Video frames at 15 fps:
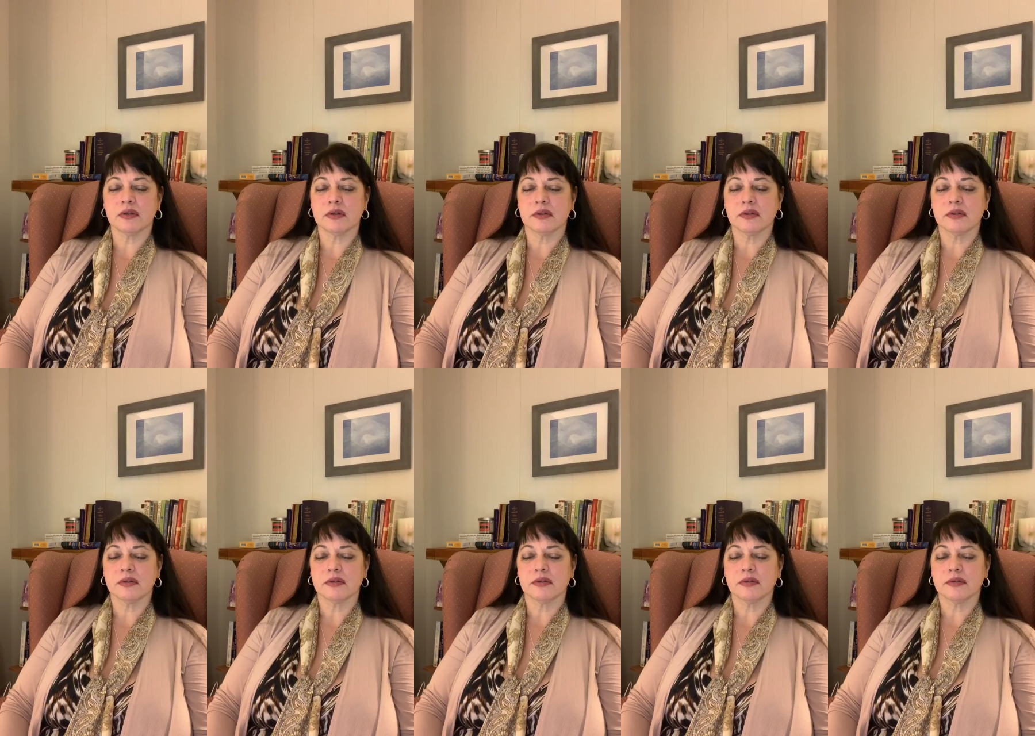
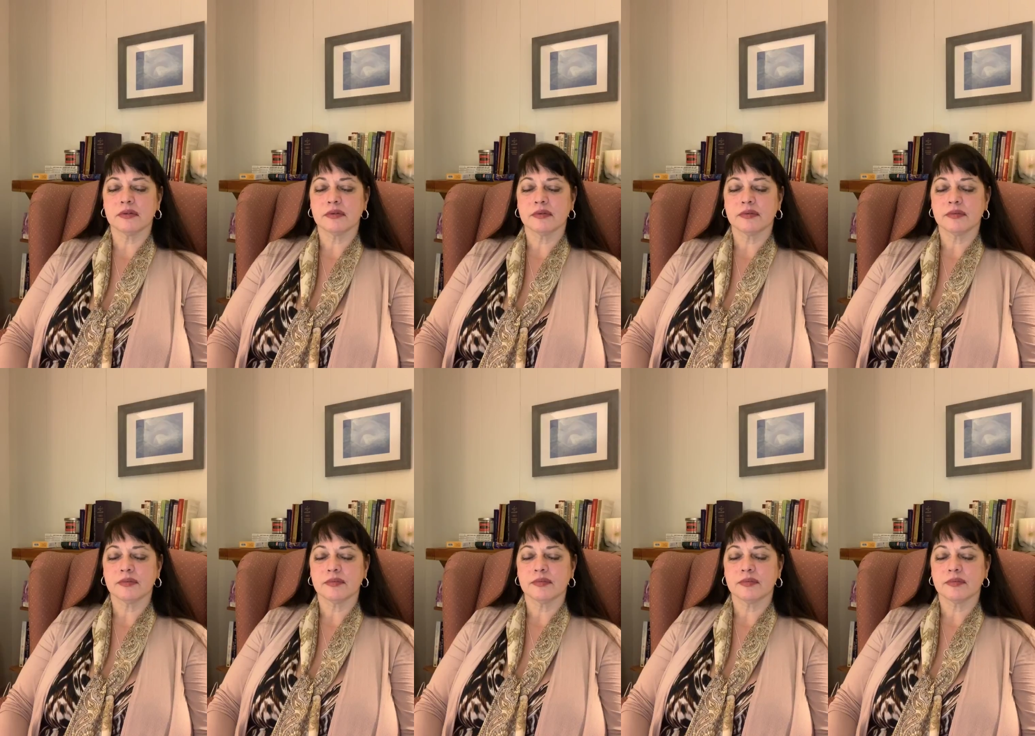
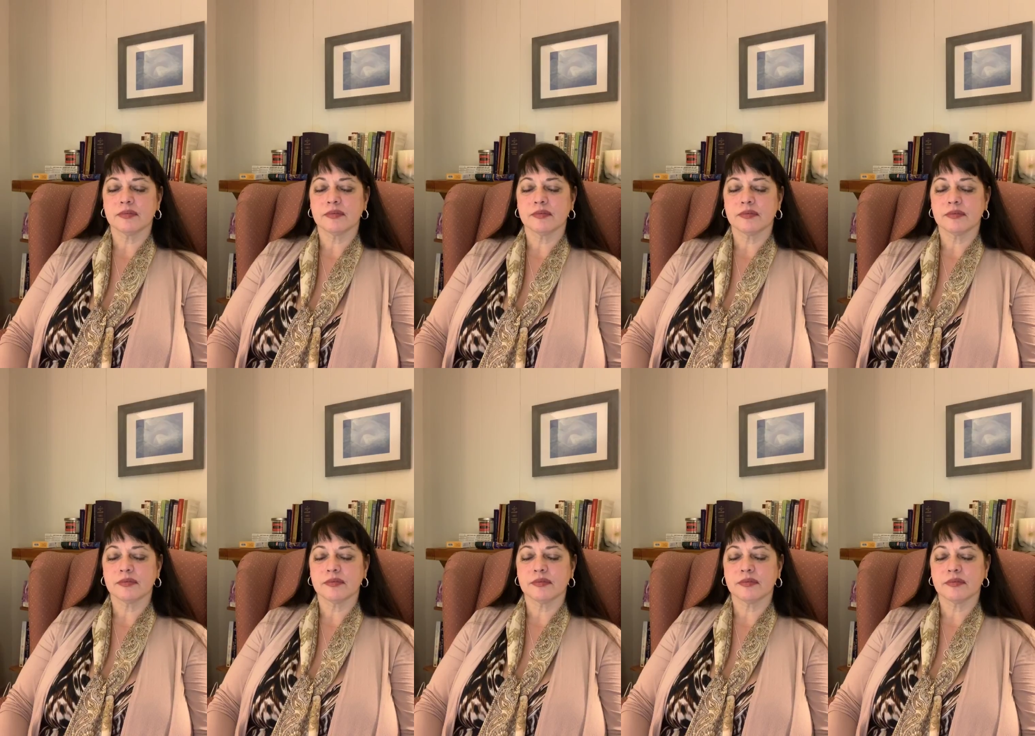
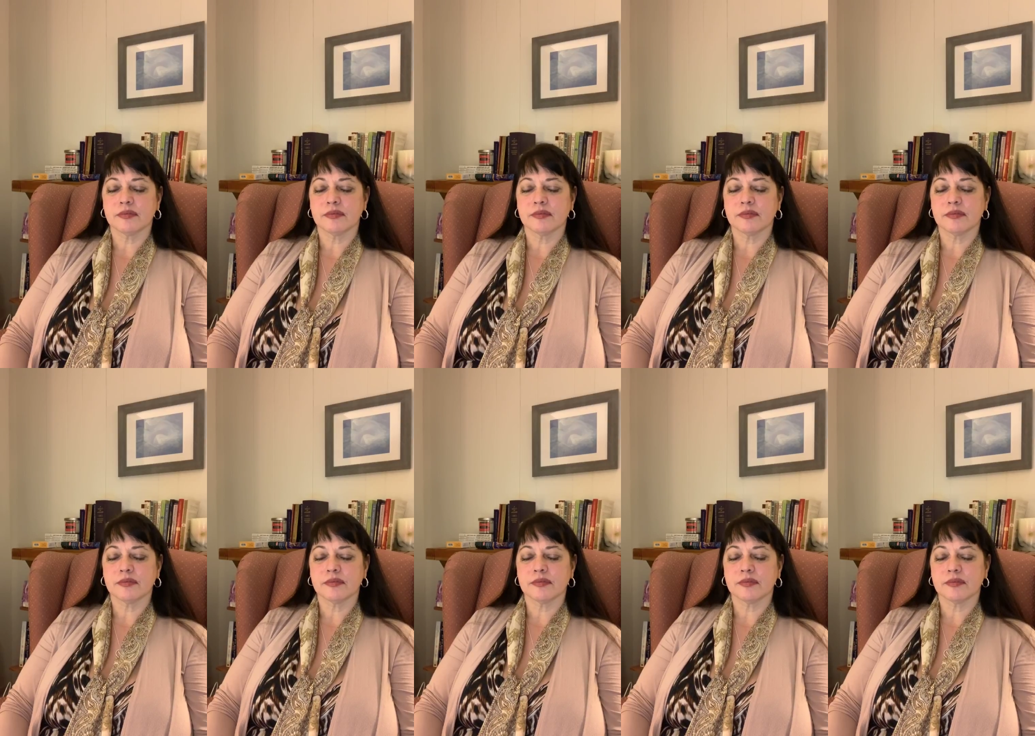
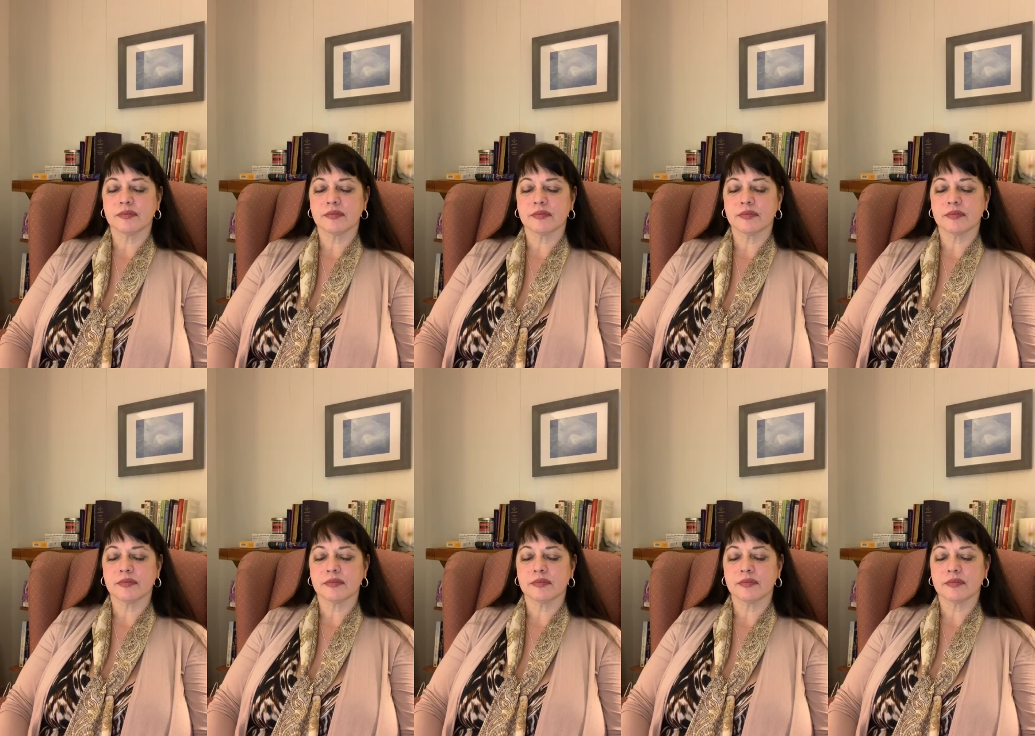
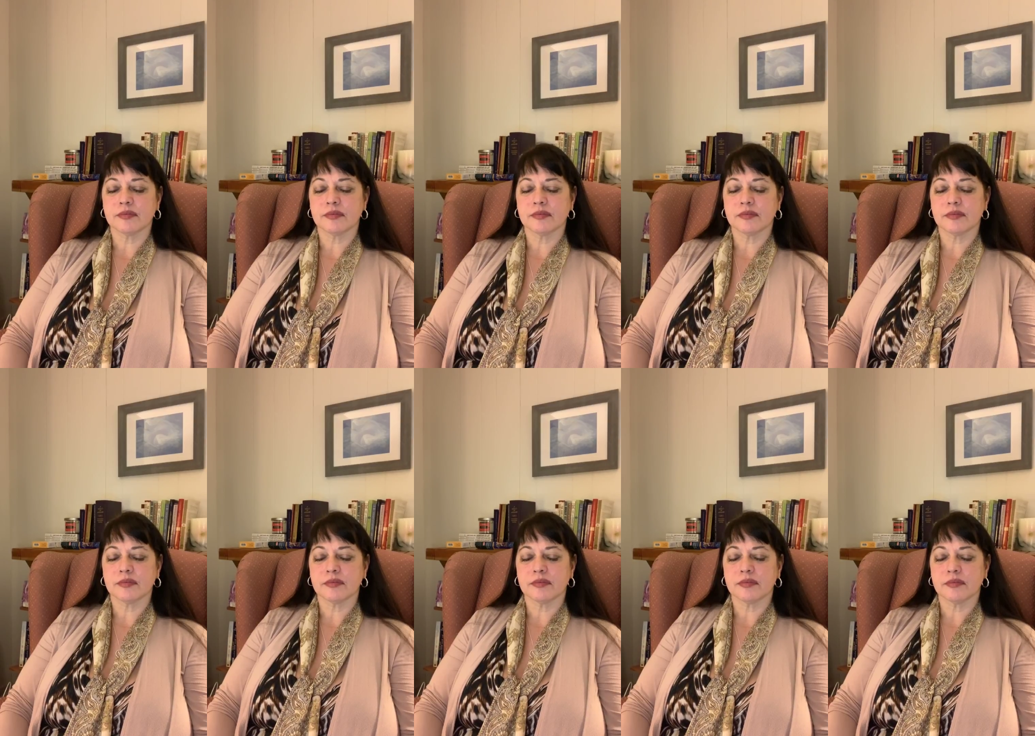
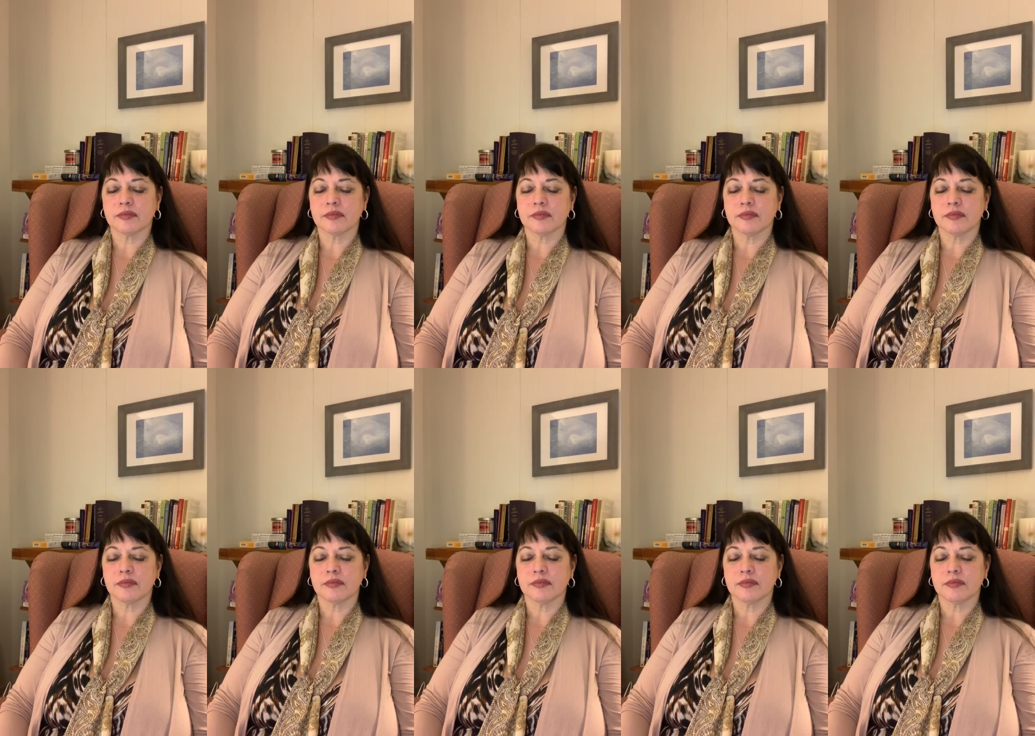
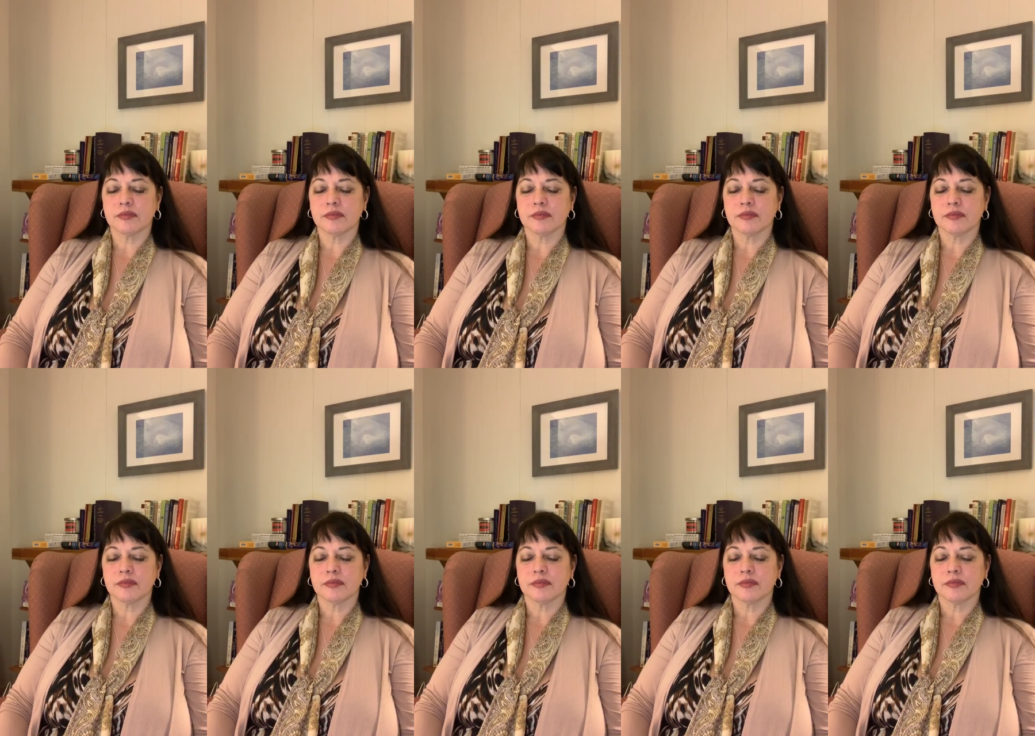
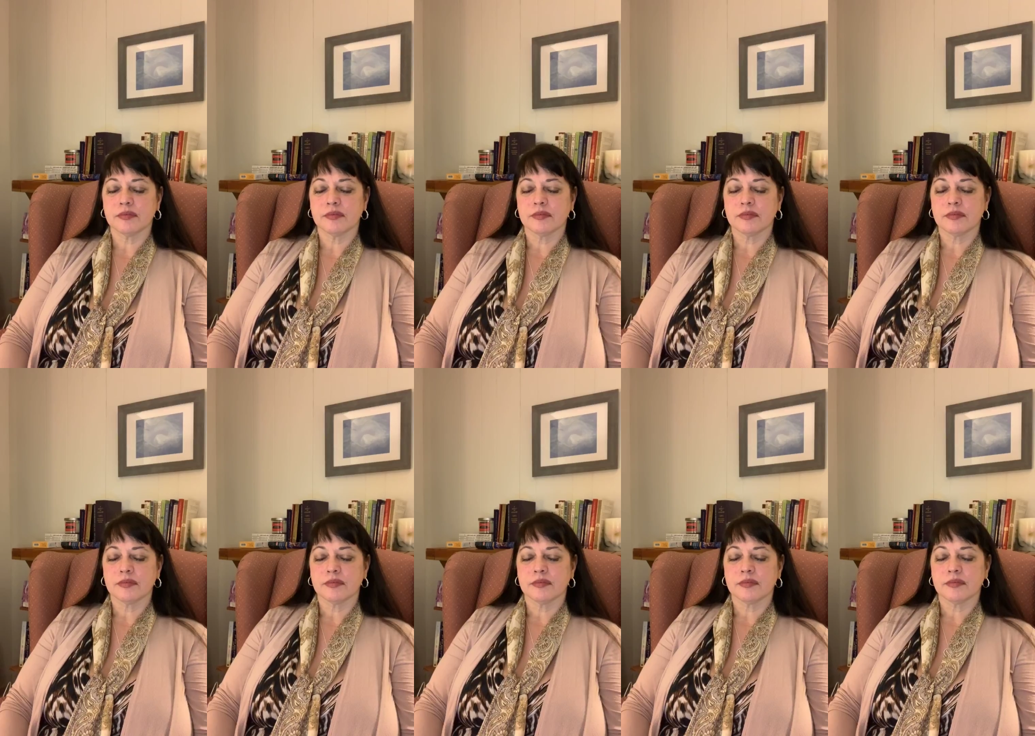
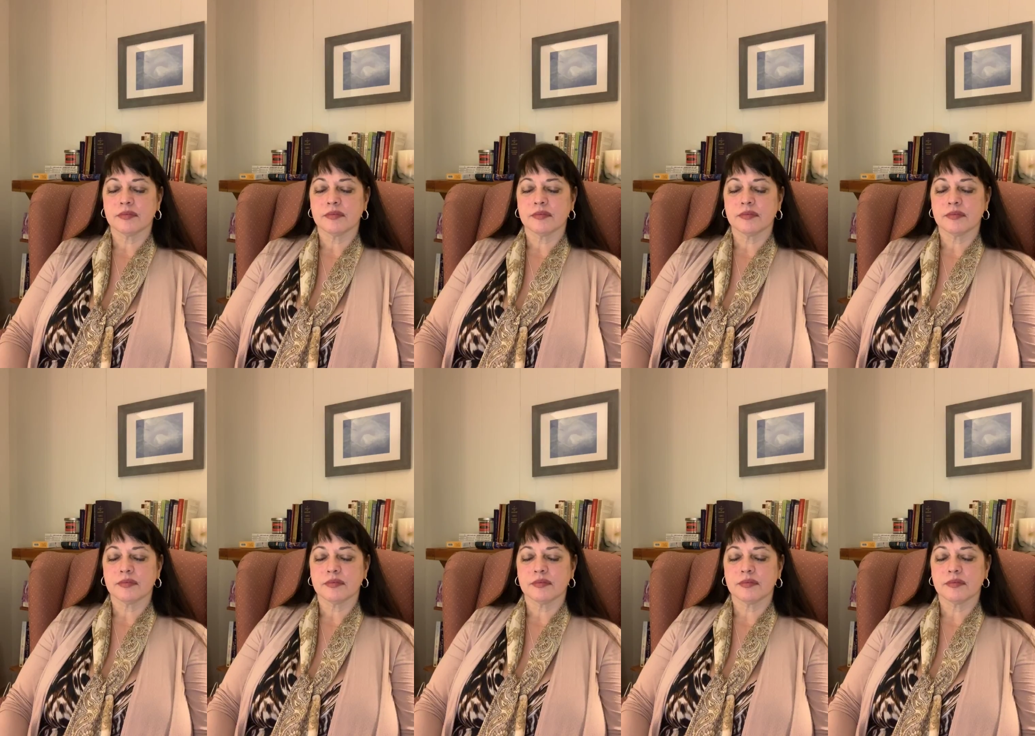
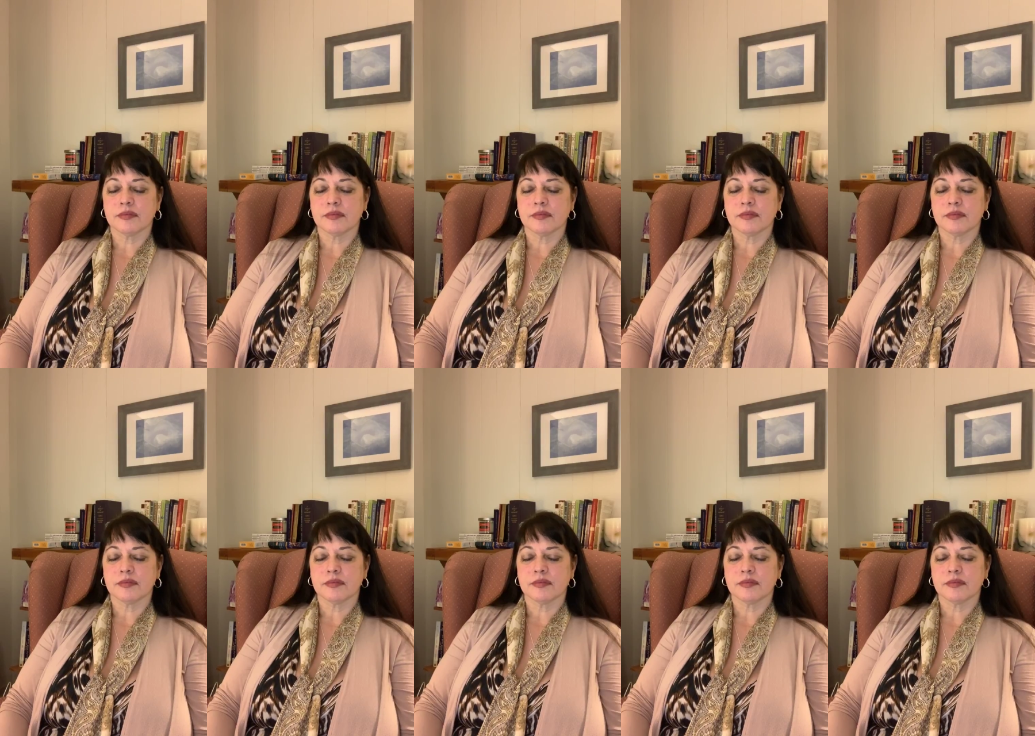(no one is talking)